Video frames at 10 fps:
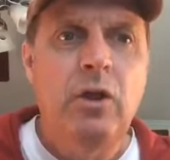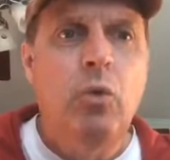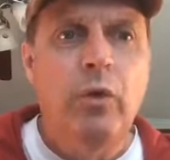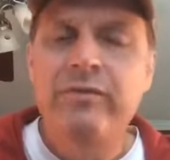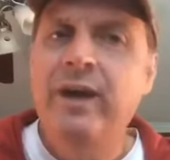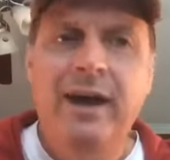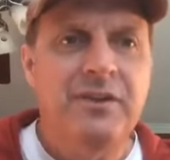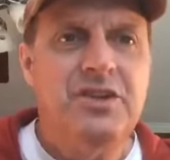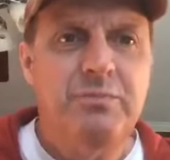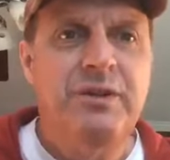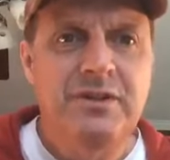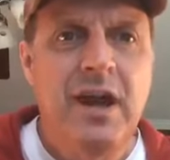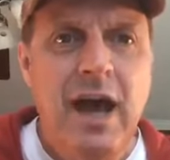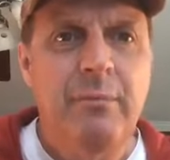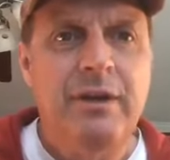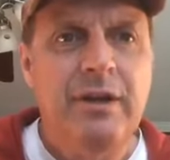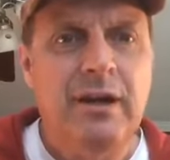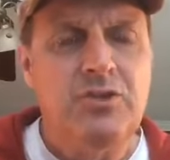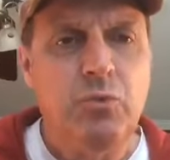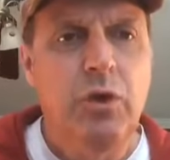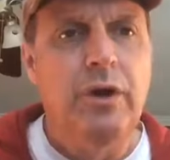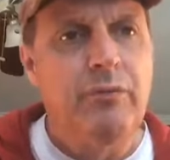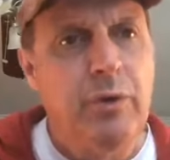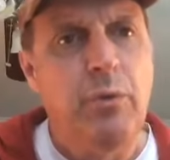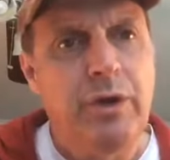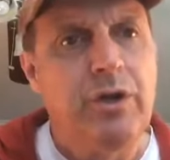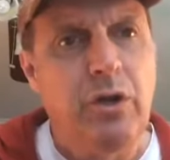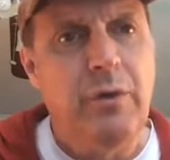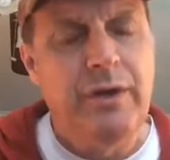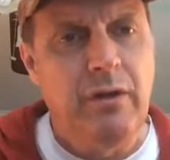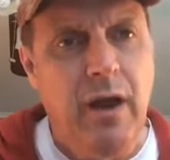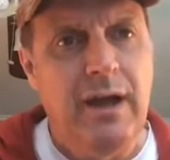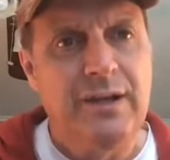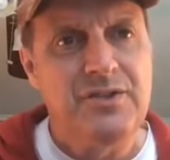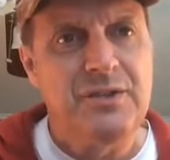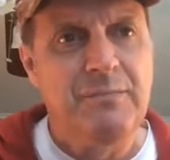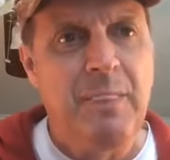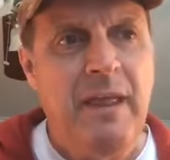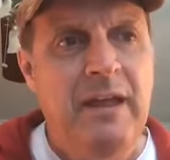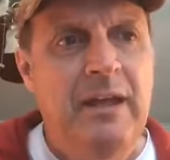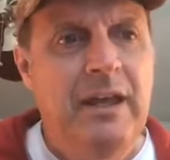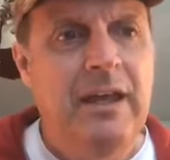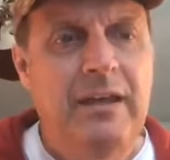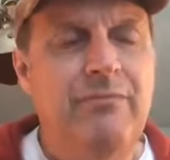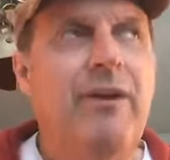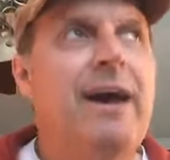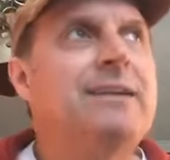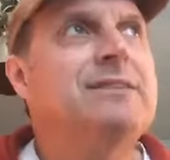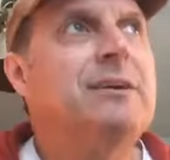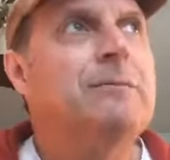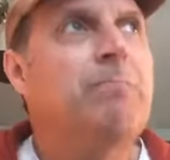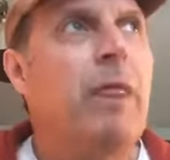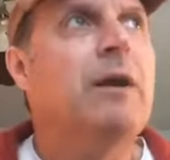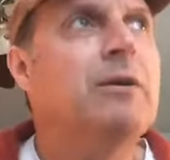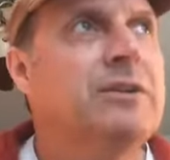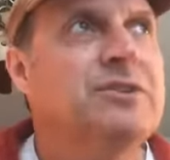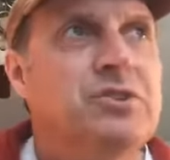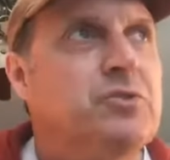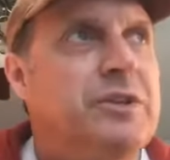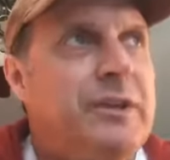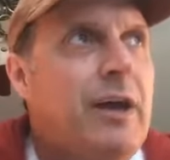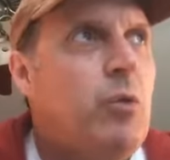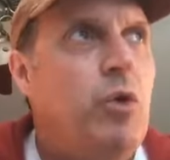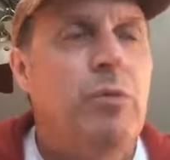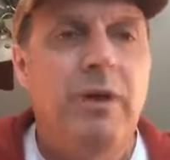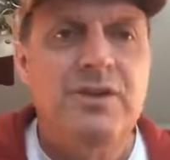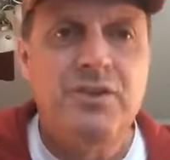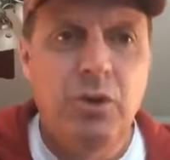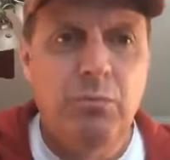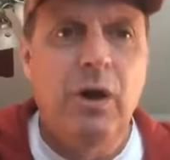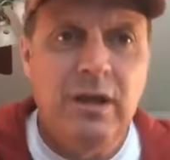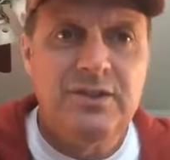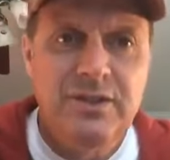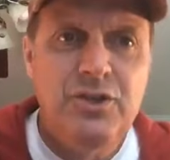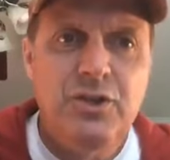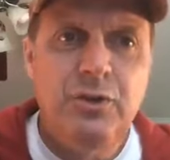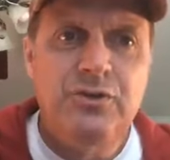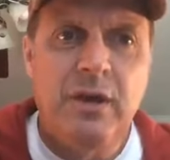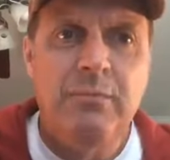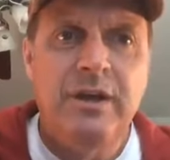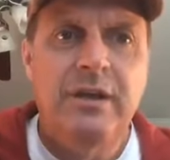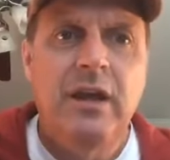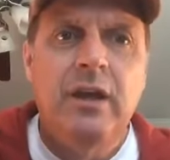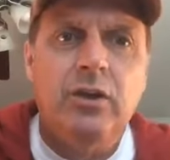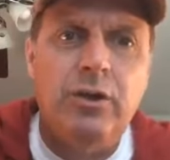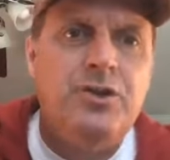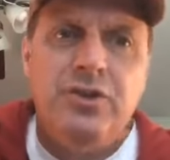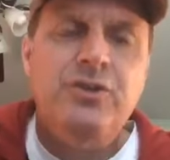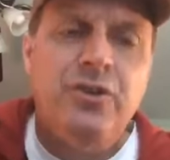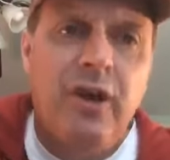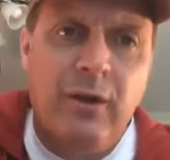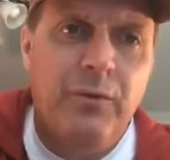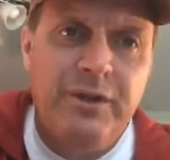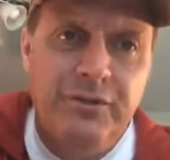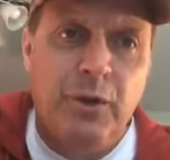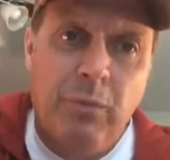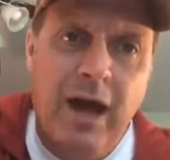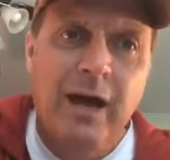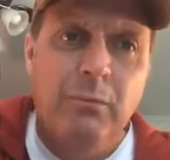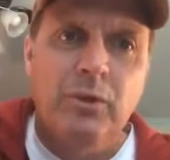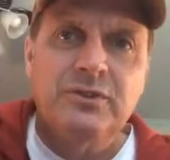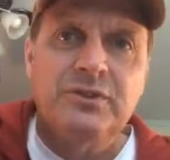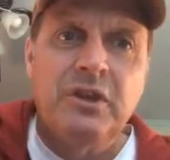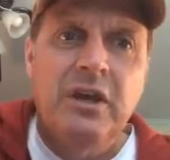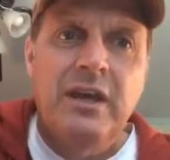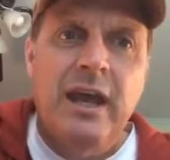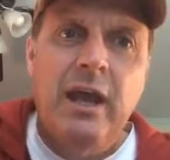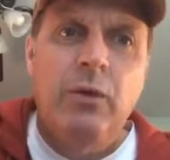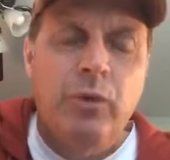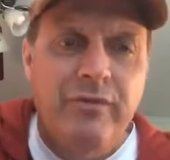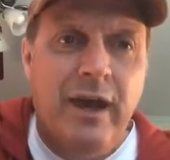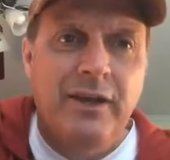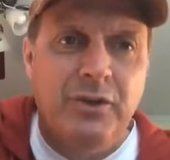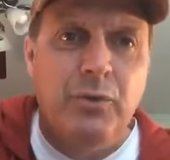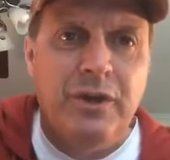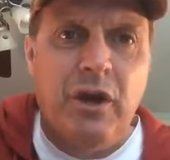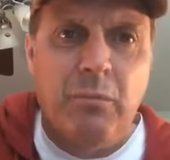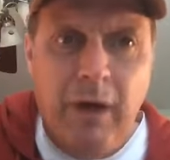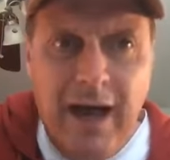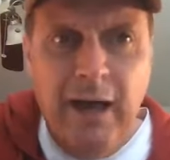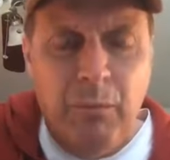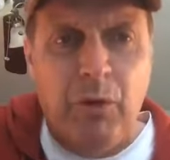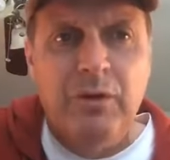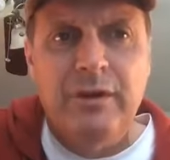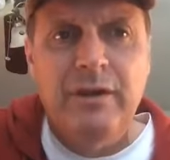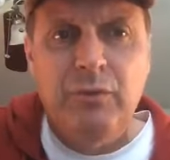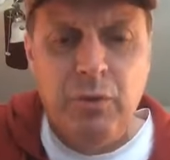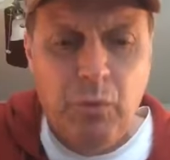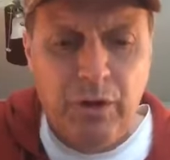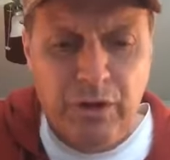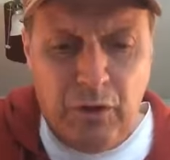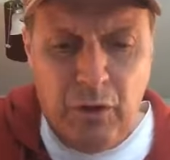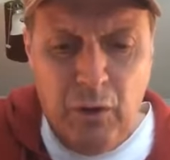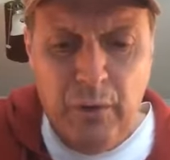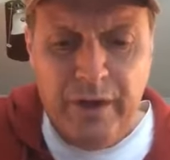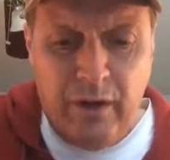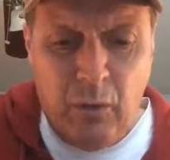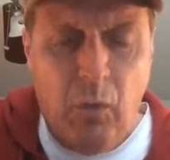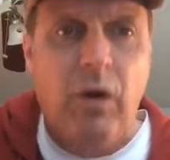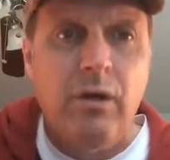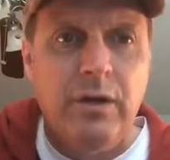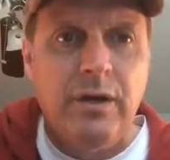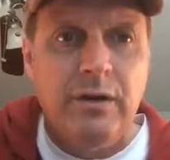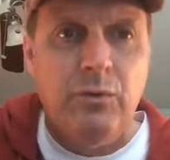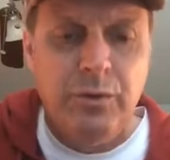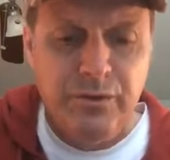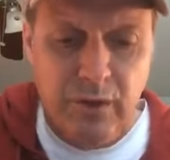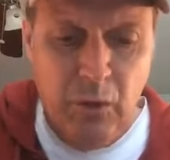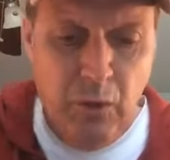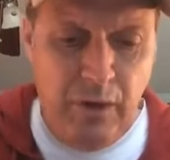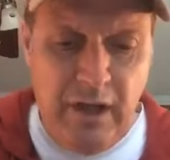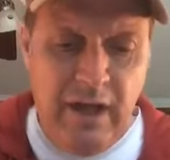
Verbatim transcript: We've got to spend time in God's Word if we want to grow in Christ. In fact, uh, uh, this is kind of one of my soapbox issues. I mean, Christians are not reading their Bibles. And we've got to read our Bible if we want to grow in our walk uh, with the Lord.